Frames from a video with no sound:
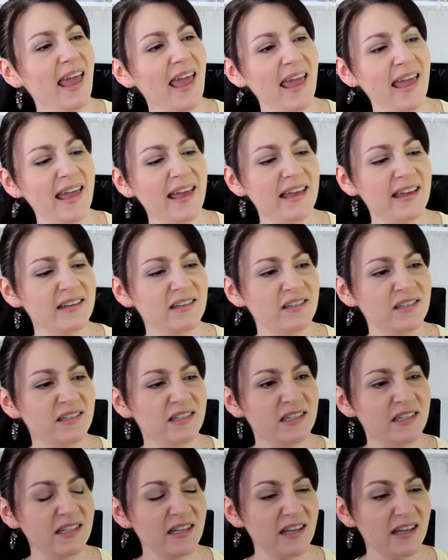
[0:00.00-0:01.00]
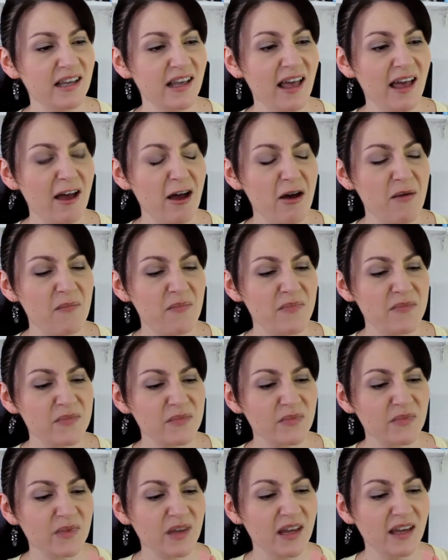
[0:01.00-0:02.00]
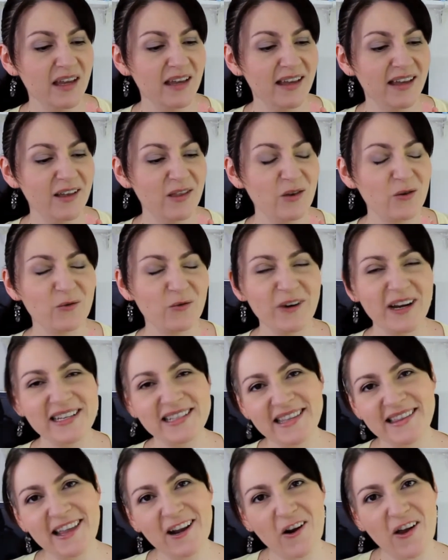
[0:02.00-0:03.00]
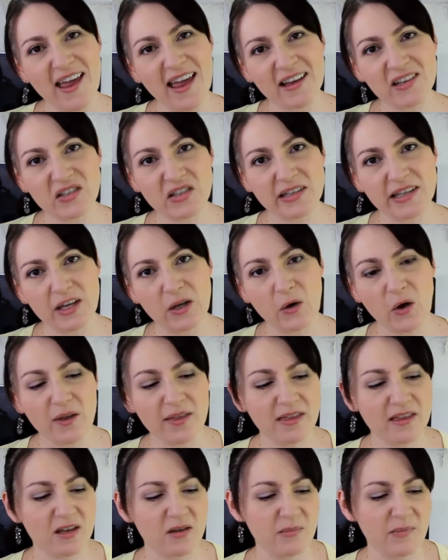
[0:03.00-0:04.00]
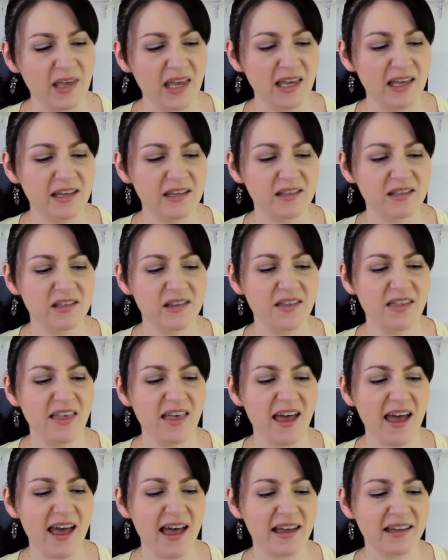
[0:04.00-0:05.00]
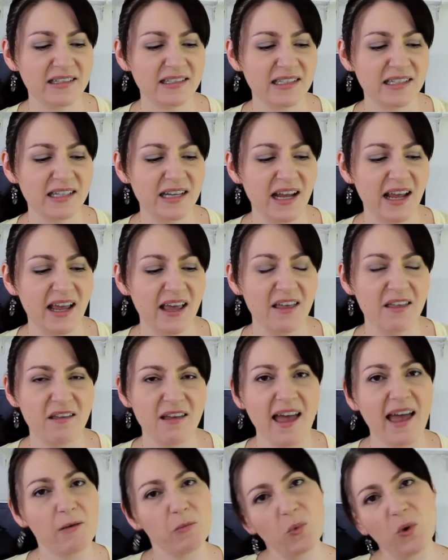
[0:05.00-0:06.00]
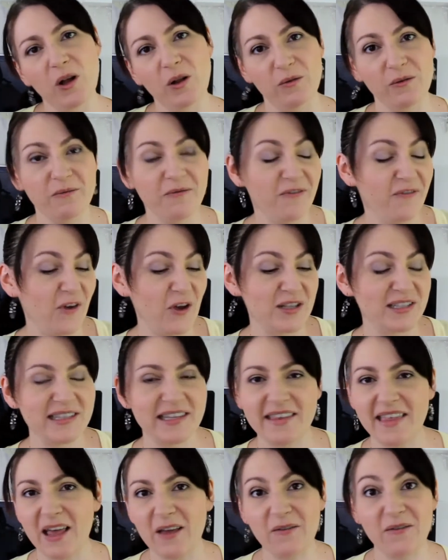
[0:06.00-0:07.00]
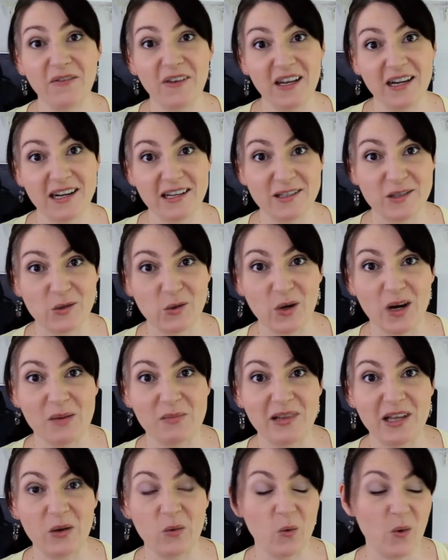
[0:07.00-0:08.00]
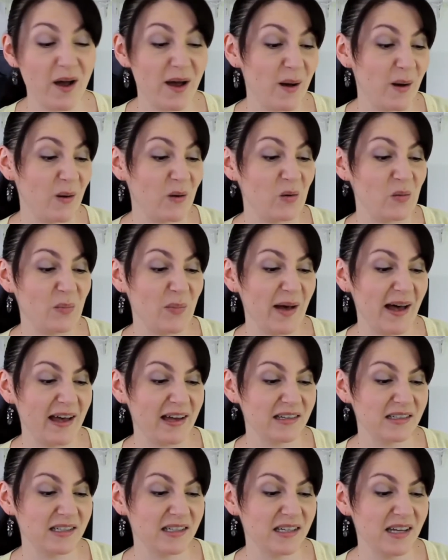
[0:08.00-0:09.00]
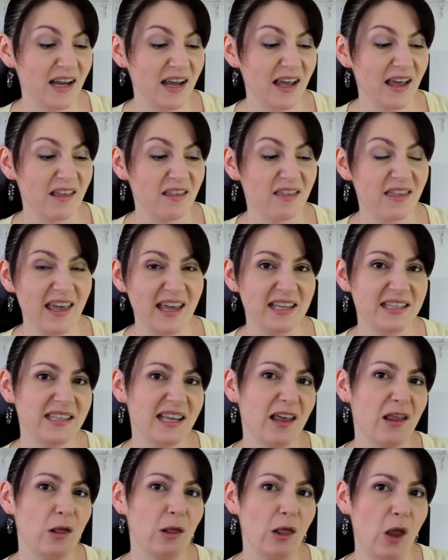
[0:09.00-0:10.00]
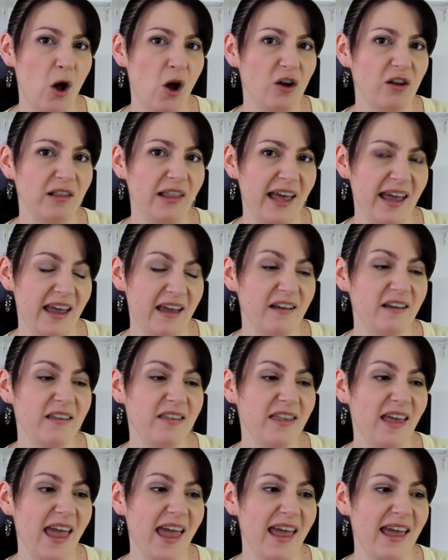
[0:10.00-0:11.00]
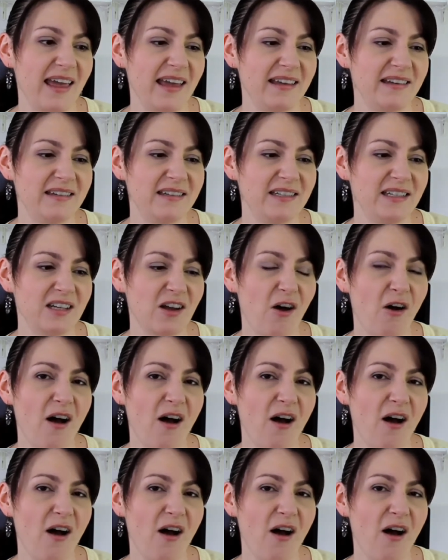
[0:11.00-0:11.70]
and the reason that I actually got them is that, well, firstly they fit extremely well, but these are long length, and